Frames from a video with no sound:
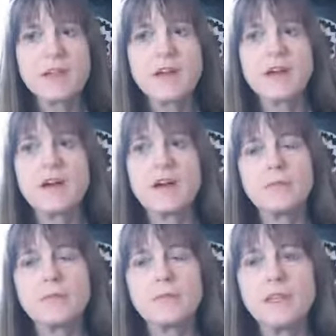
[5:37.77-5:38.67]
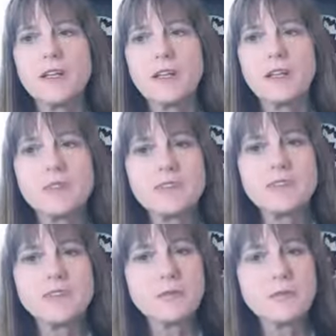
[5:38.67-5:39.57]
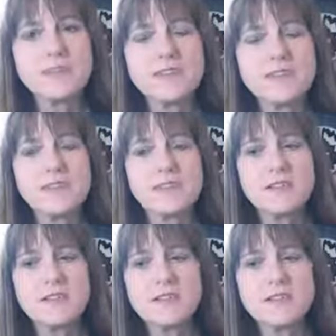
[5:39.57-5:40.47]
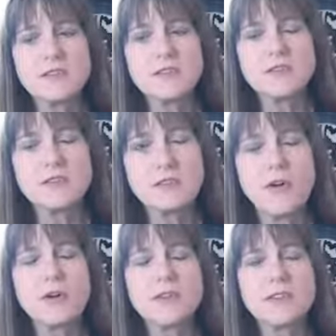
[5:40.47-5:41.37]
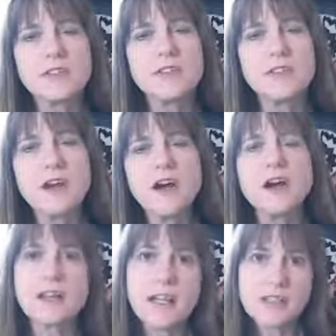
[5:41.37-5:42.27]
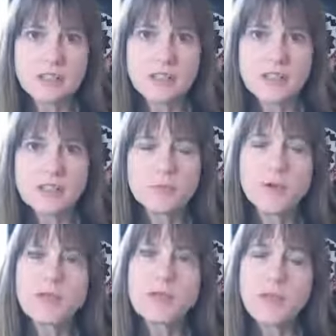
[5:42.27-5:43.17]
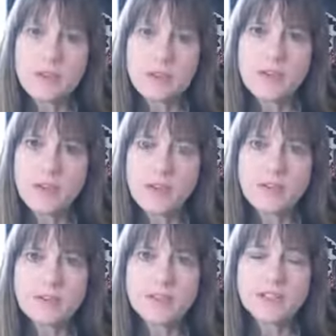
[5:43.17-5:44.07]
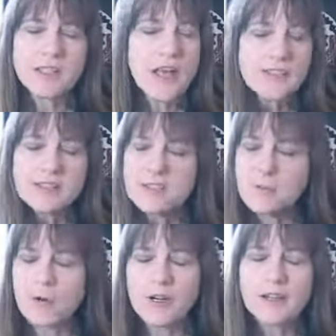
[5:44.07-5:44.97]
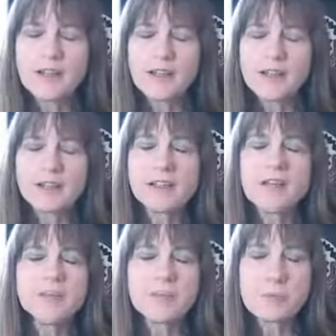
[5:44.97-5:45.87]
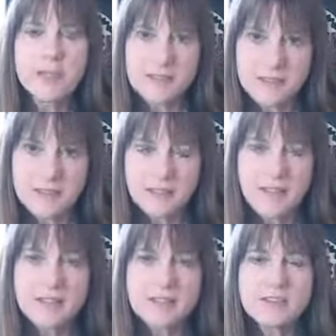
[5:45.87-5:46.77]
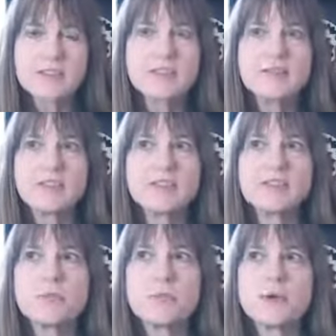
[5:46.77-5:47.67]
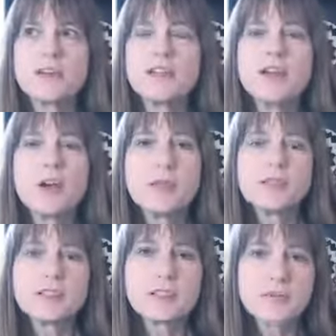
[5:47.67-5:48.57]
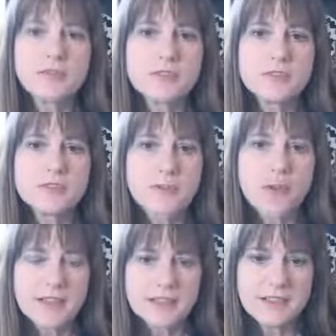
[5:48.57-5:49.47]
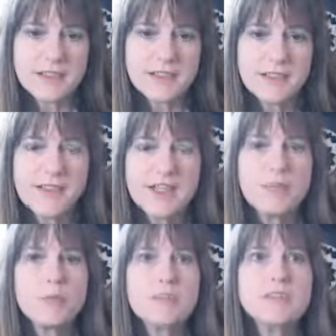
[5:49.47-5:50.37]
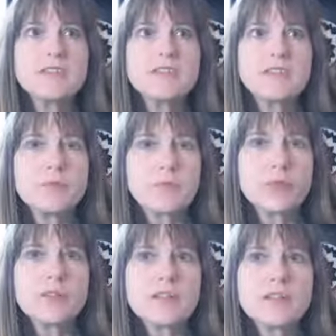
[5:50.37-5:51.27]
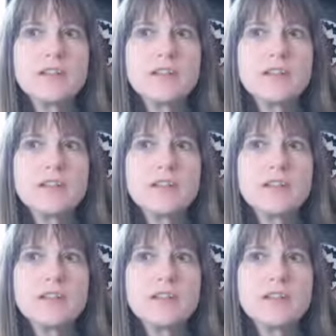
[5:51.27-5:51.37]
it was to support our country, to support the people of our country, and not to support a government, not to support a particular person who's president, but to support